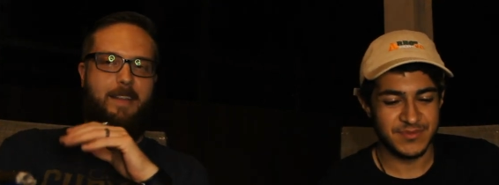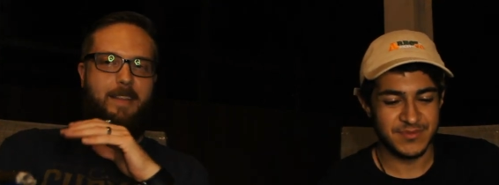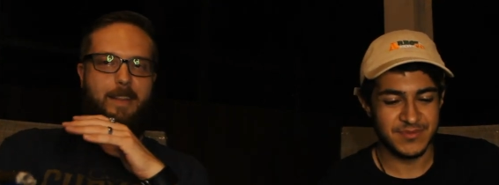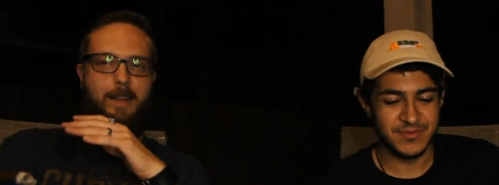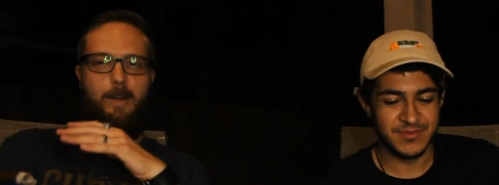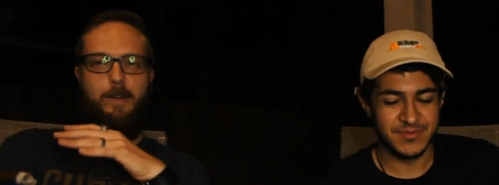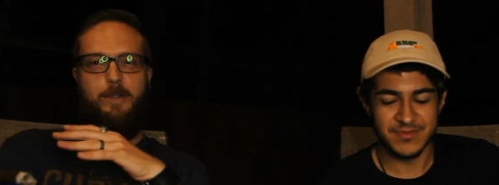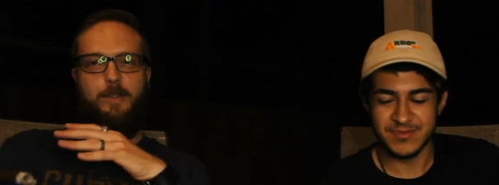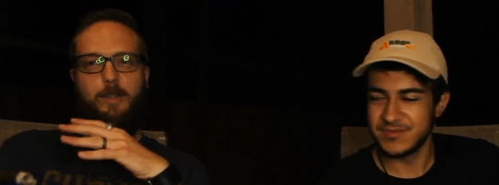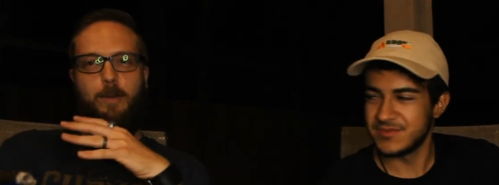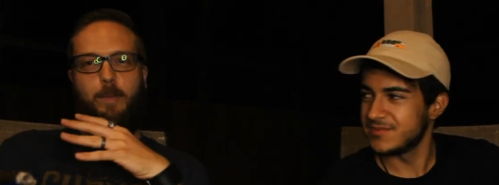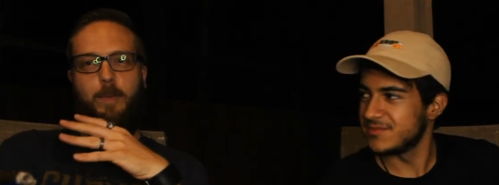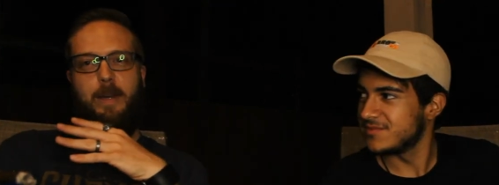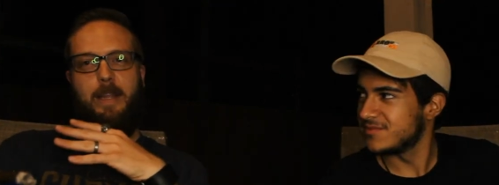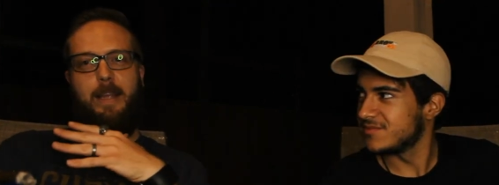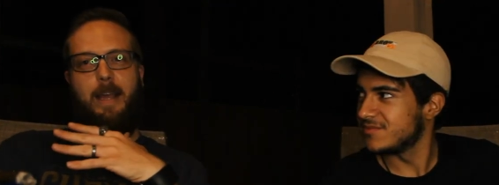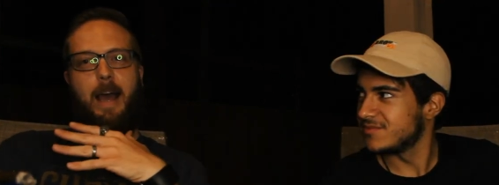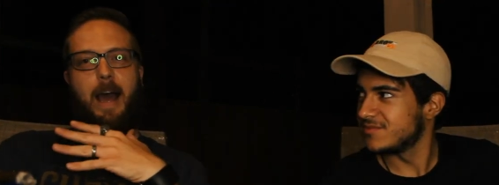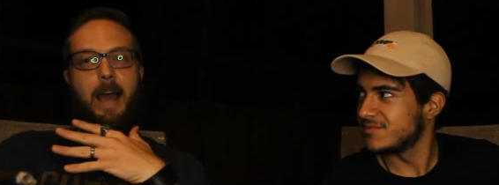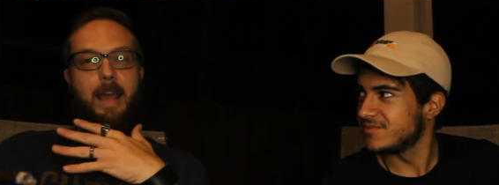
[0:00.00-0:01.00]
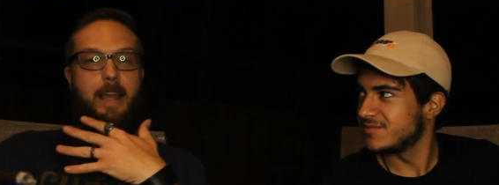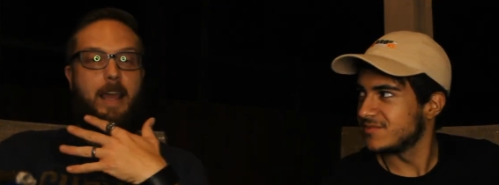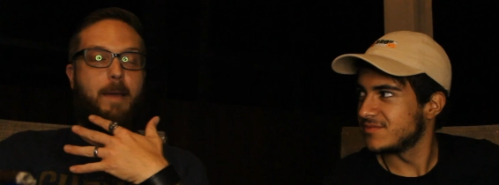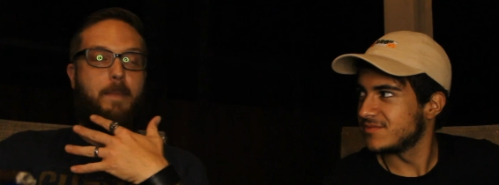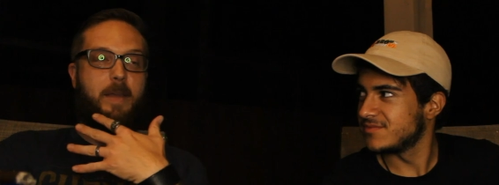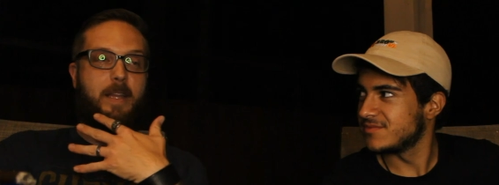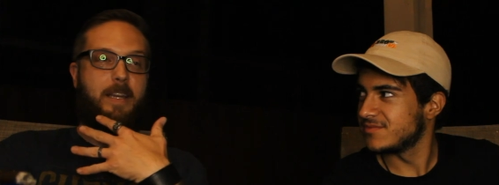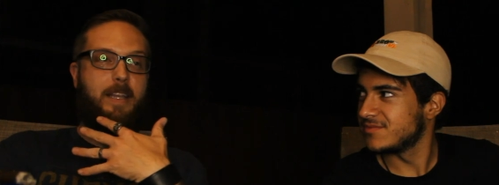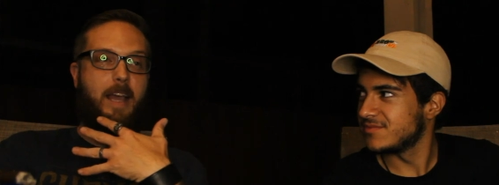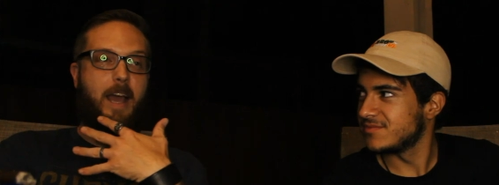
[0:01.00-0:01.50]
Speaker 1: There's so many. I, I
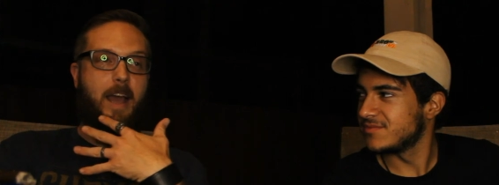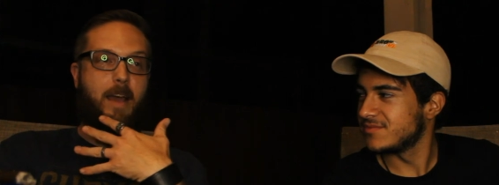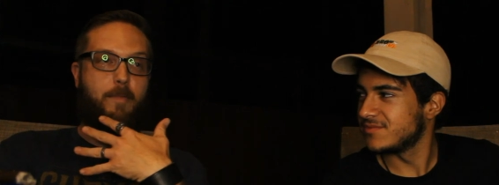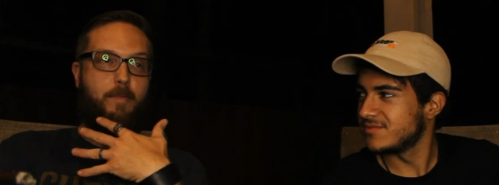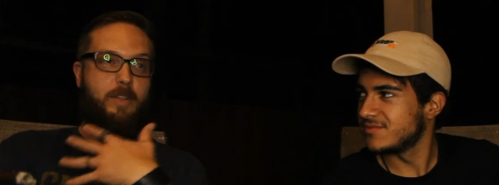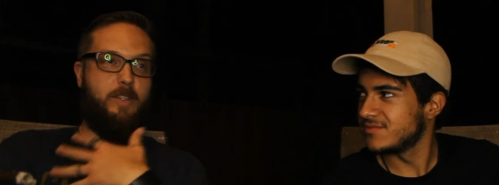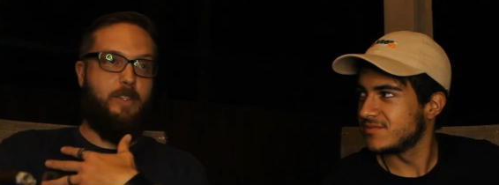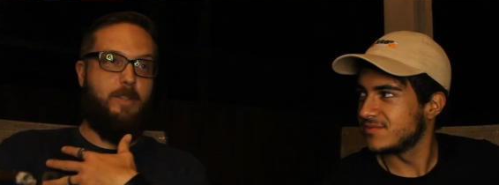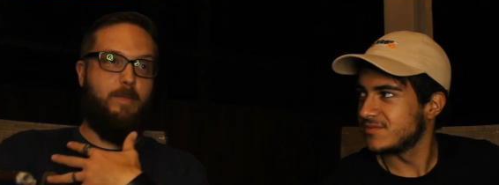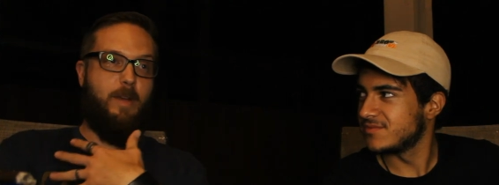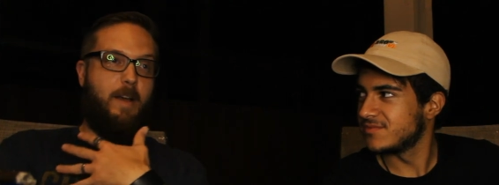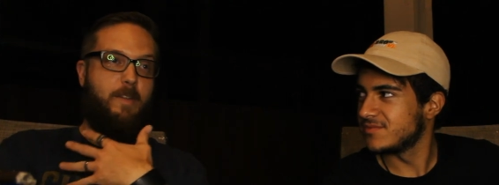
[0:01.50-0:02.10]
mean, I've been